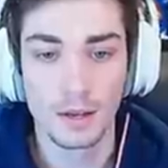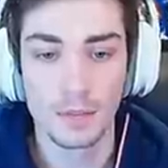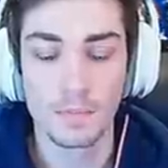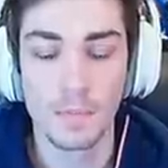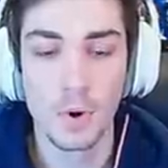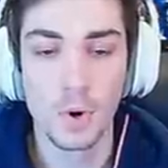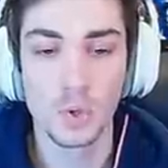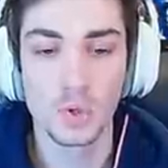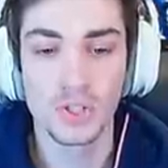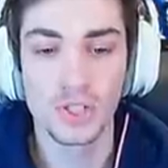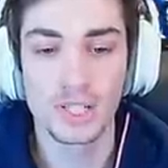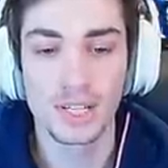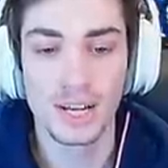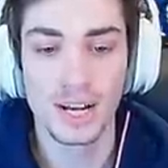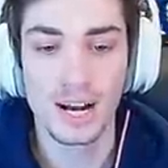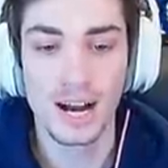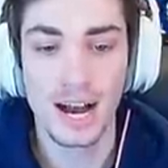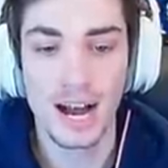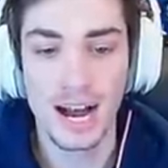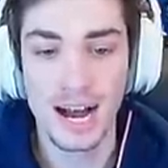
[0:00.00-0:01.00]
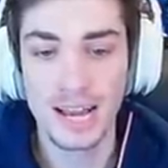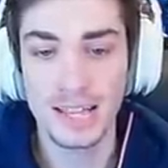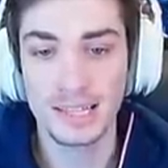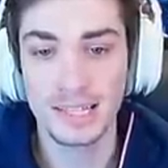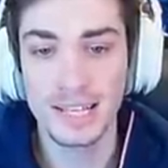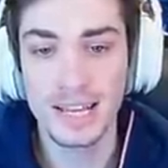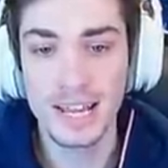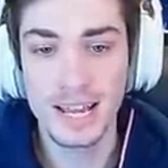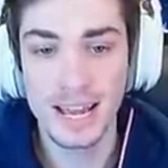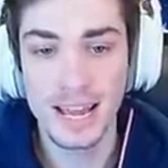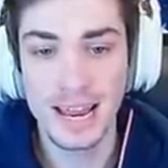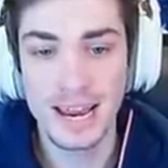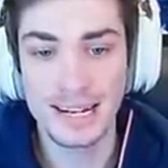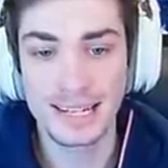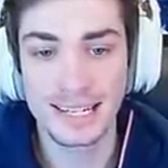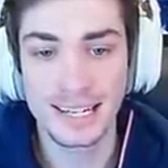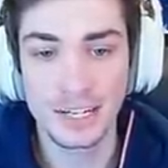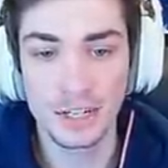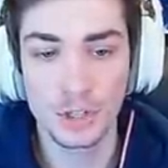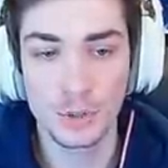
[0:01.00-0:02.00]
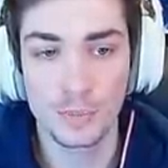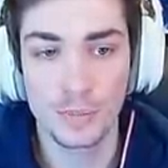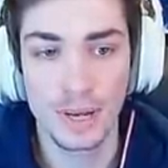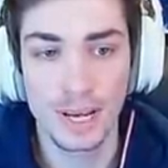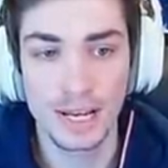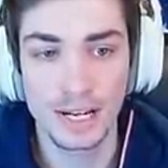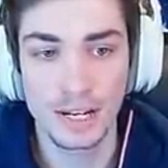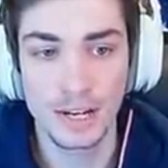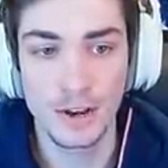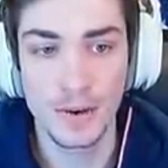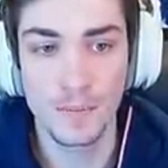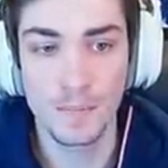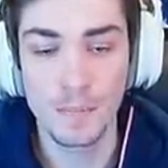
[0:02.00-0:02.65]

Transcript: most highly anticipated